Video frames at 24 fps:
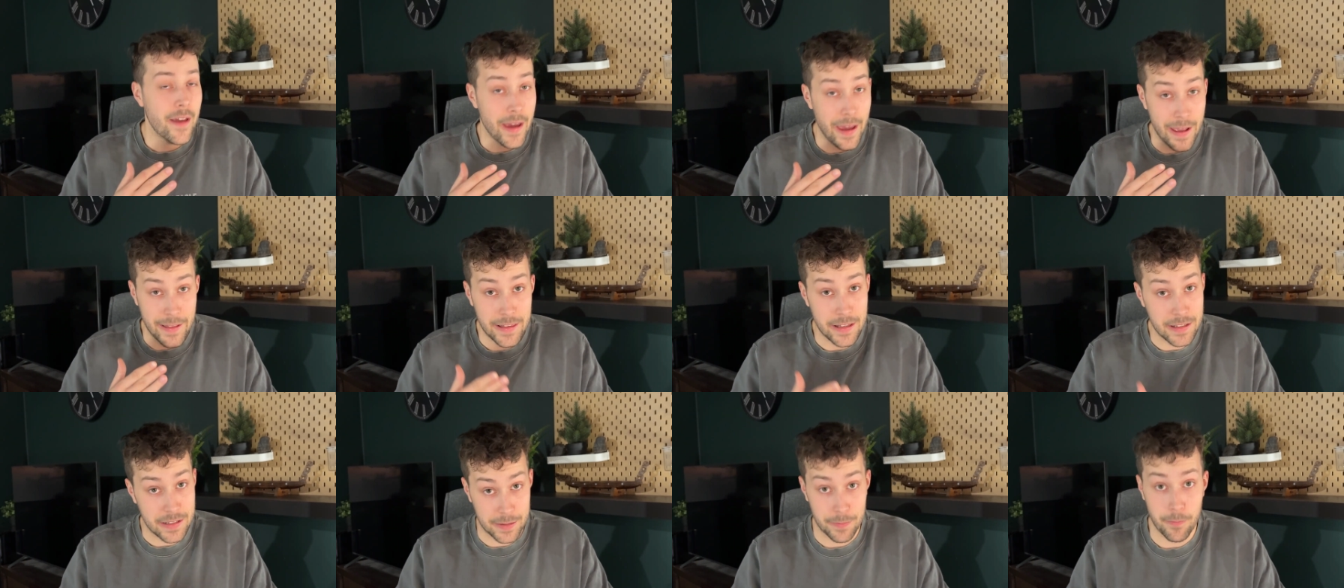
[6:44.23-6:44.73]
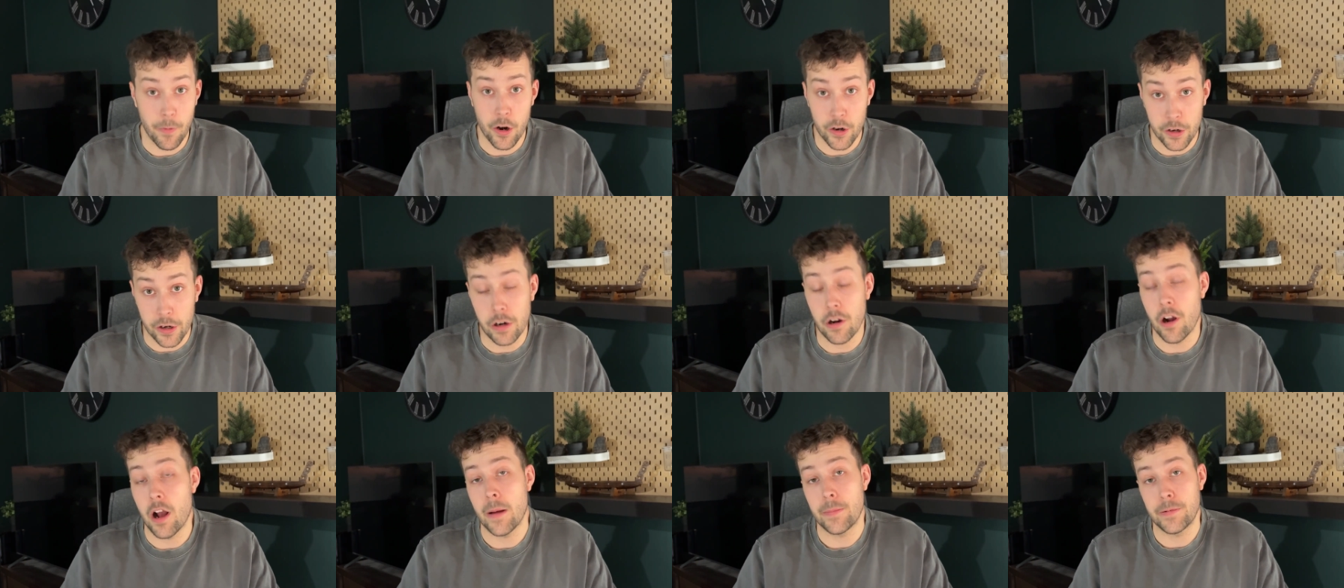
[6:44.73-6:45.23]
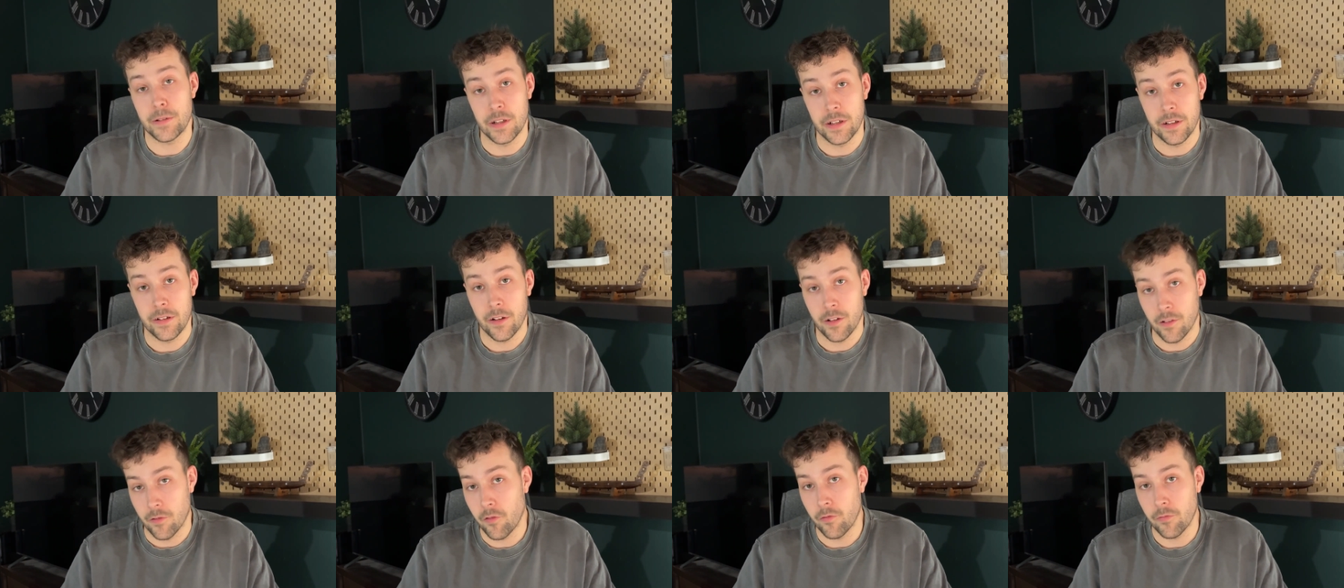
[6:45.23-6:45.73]
It's a smarter
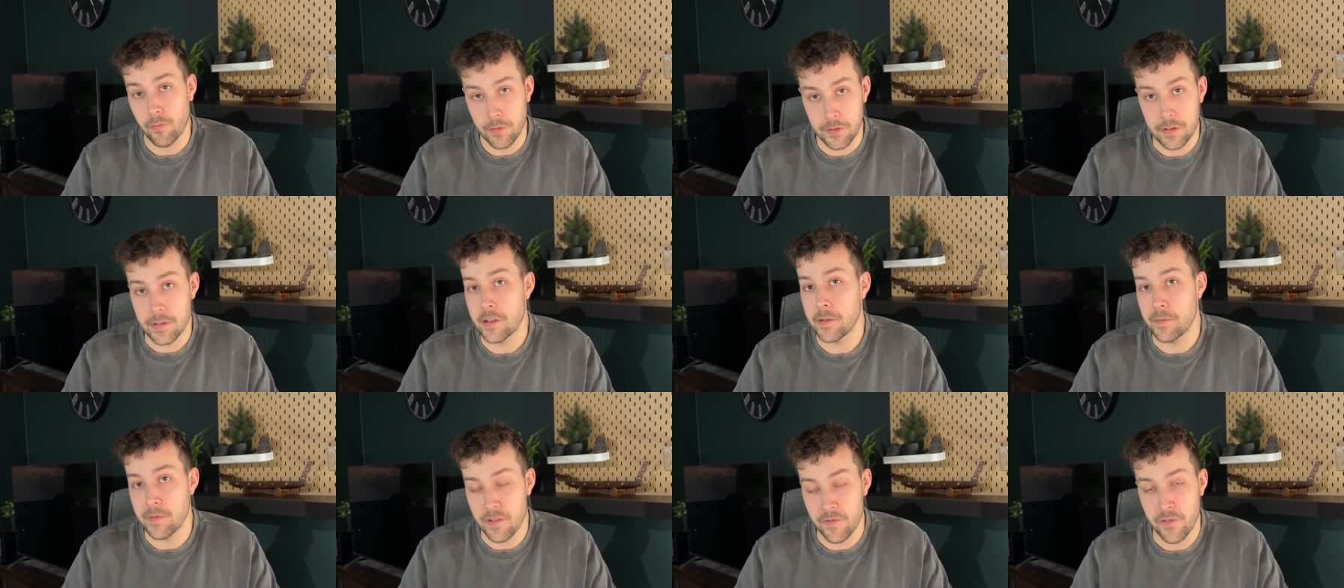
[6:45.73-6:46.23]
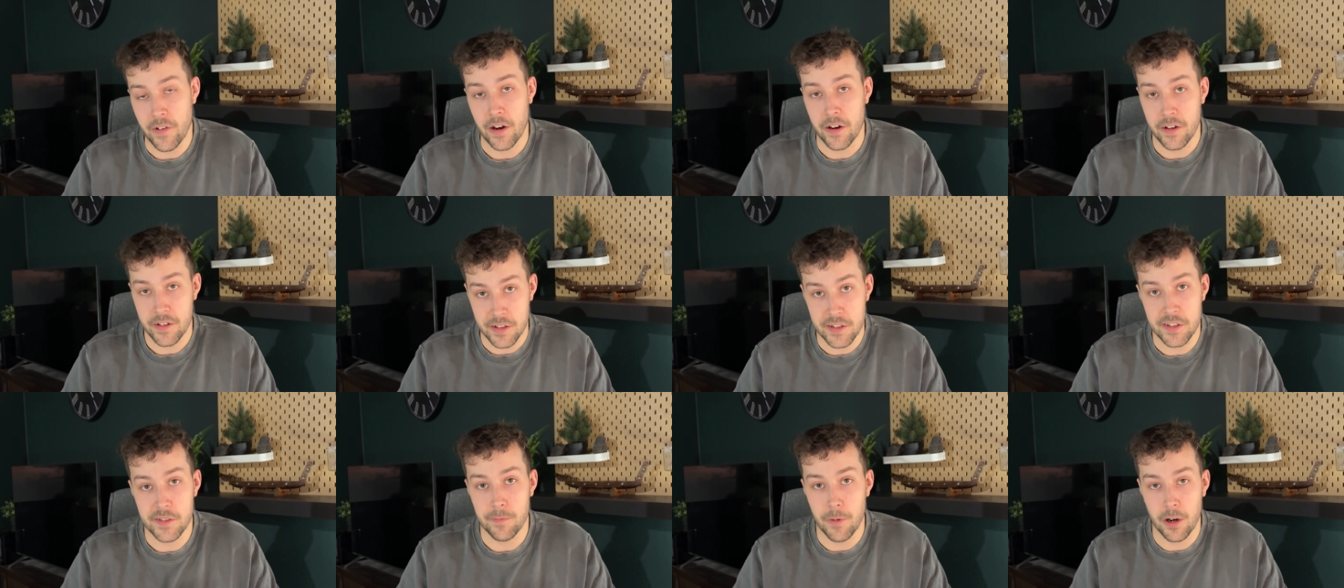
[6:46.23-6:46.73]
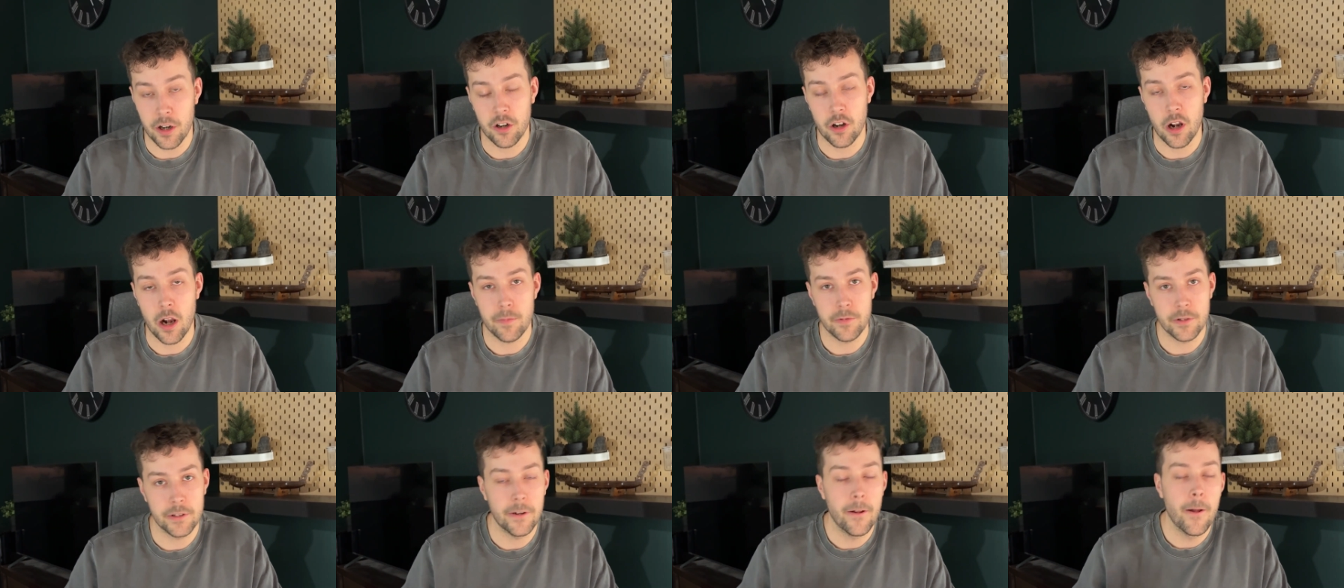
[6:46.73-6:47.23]
option. To be fair, it's a smarter
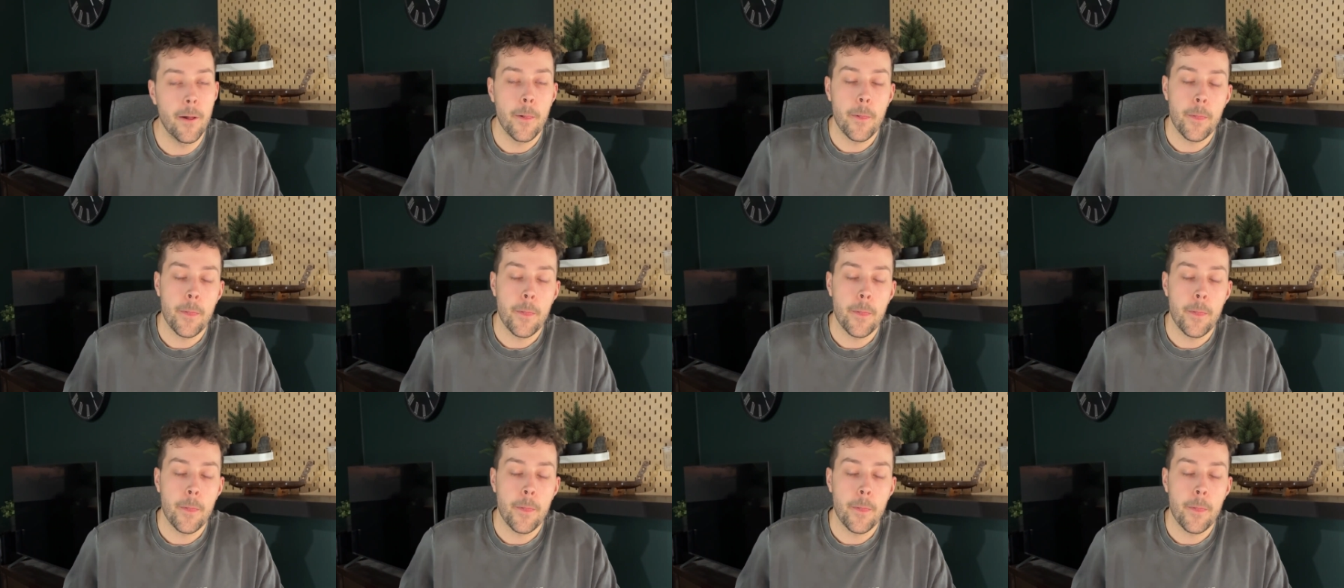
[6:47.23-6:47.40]
option.